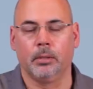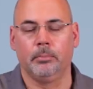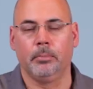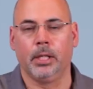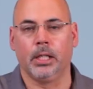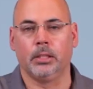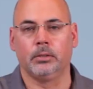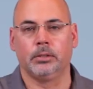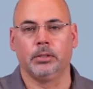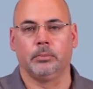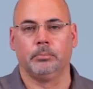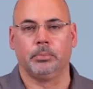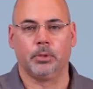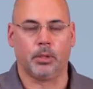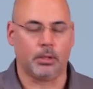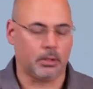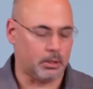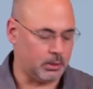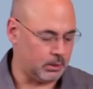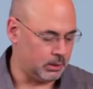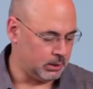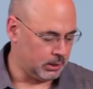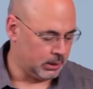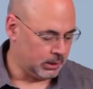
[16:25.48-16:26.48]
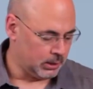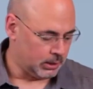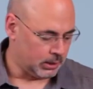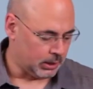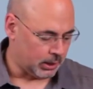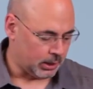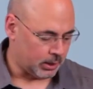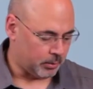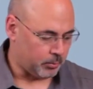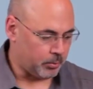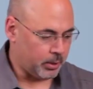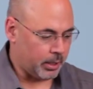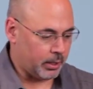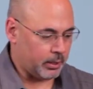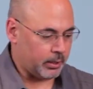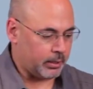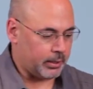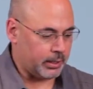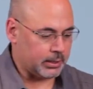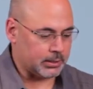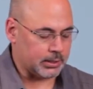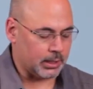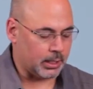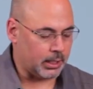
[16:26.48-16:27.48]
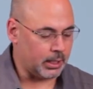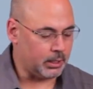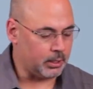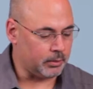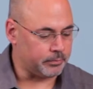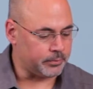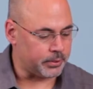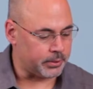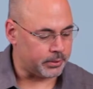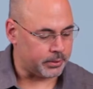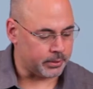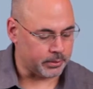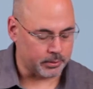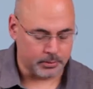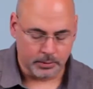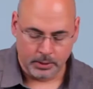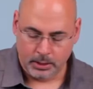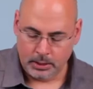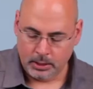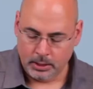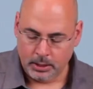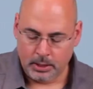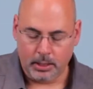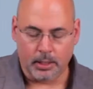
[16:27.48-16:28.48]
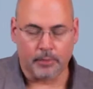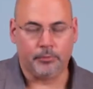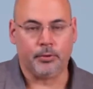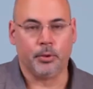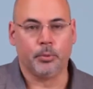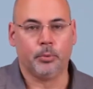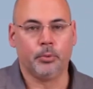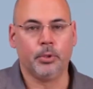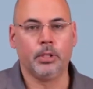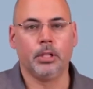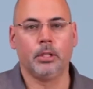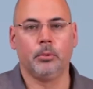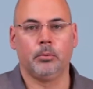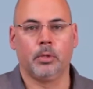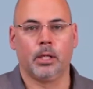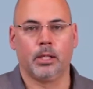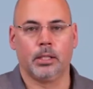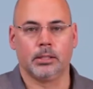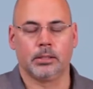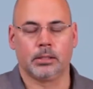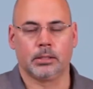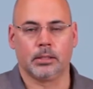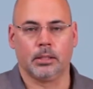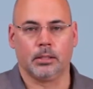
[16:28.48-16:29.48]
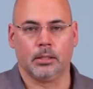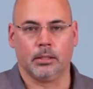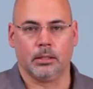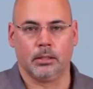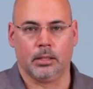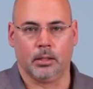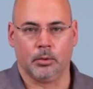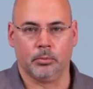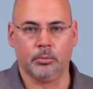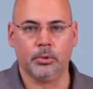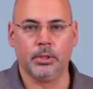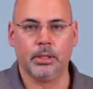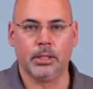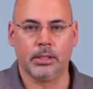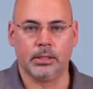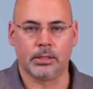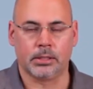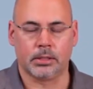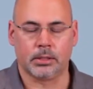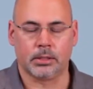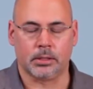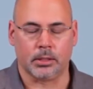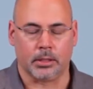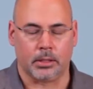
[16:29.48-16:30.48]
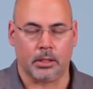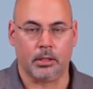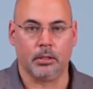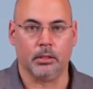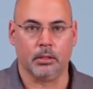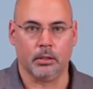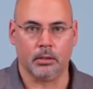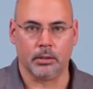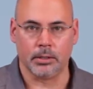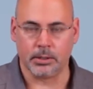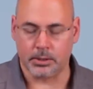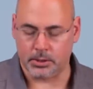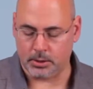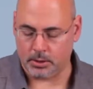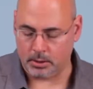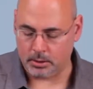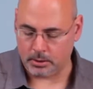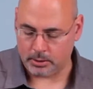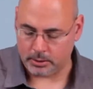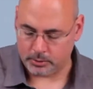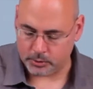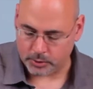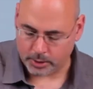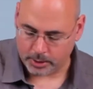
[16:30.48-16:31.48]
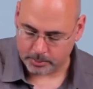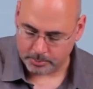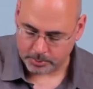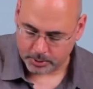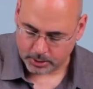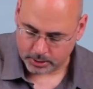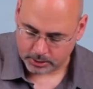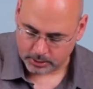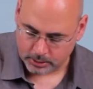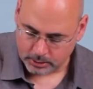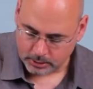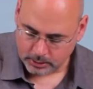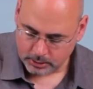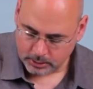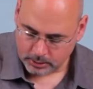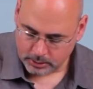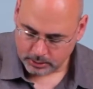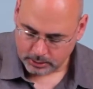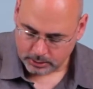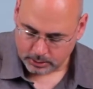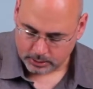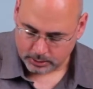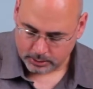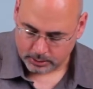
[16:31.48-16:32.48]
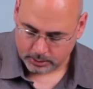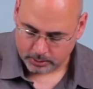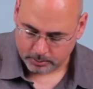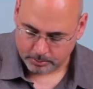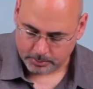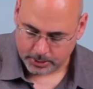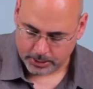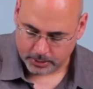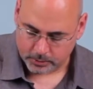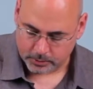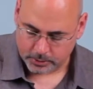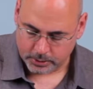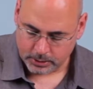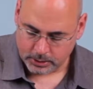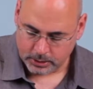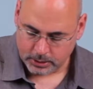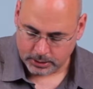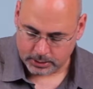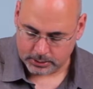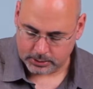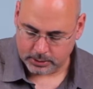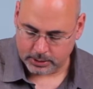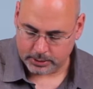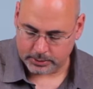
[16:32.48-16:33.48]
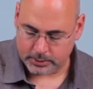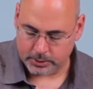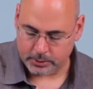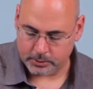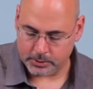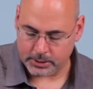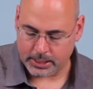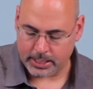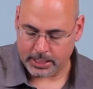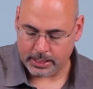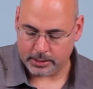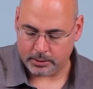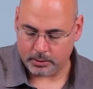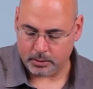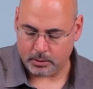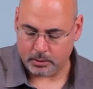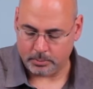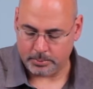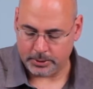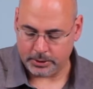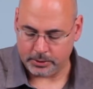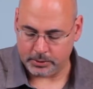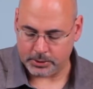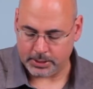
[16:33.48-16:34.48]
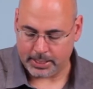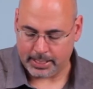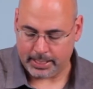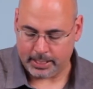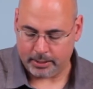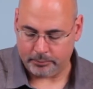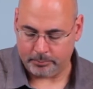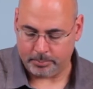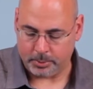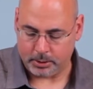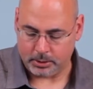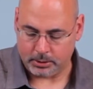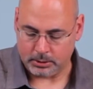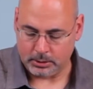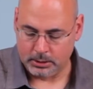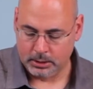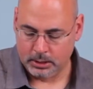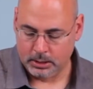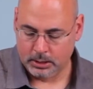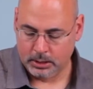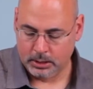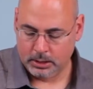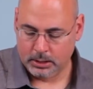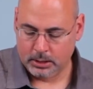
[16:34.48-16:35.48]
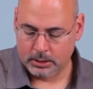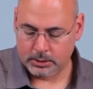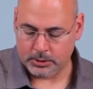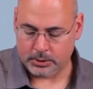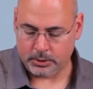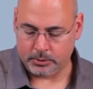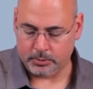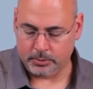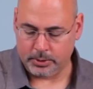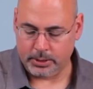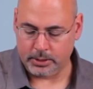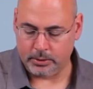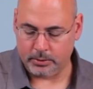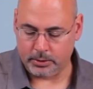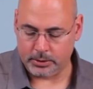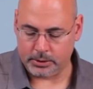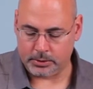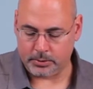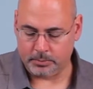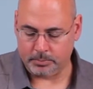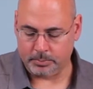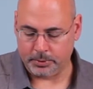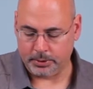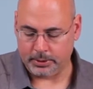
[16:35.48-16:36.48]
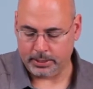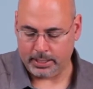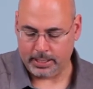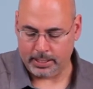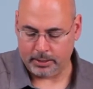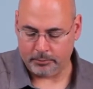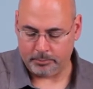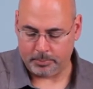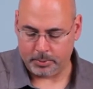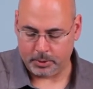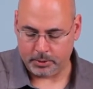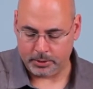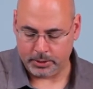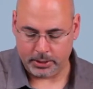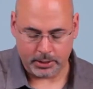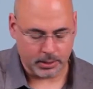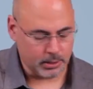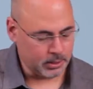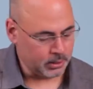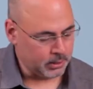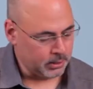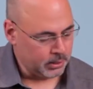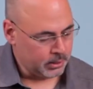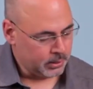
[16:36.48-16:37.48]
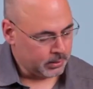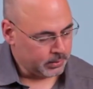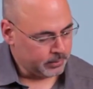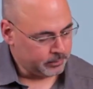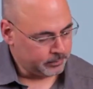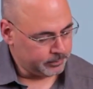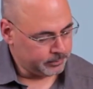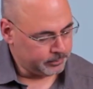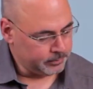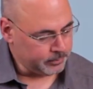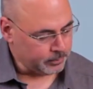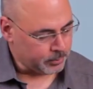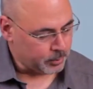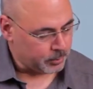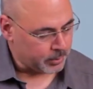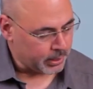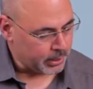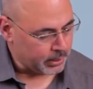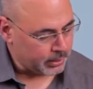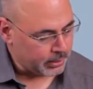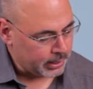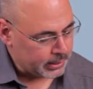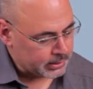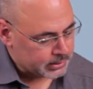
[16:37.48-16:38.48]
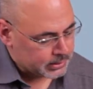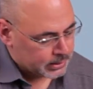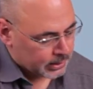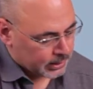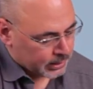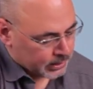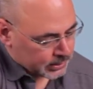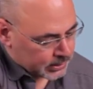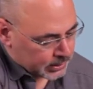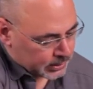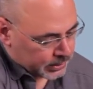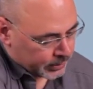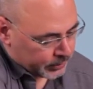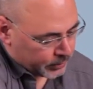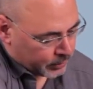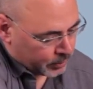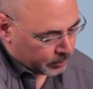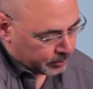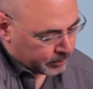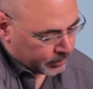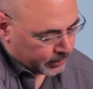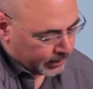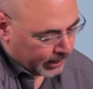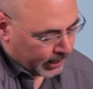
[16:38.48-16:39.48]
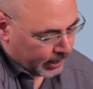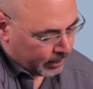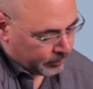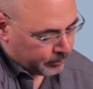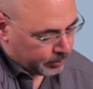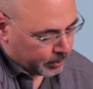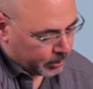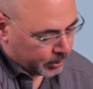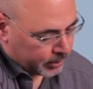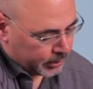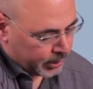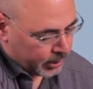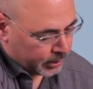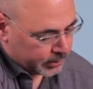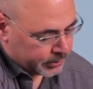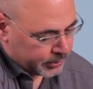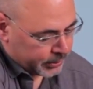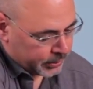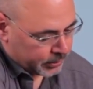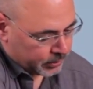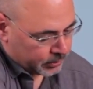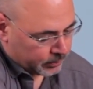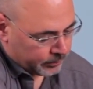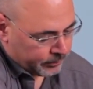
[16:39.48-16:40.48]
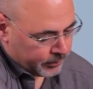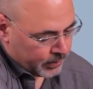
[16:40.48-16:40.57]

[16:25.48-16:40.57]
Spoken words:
mount a ball. One of the things that I love to do, if you really want a really secure and solid tripod mount, is not to use a head at all, but use a half ball. So either put the half ball here. Well, one of the nice things is that you can put the half ball here too.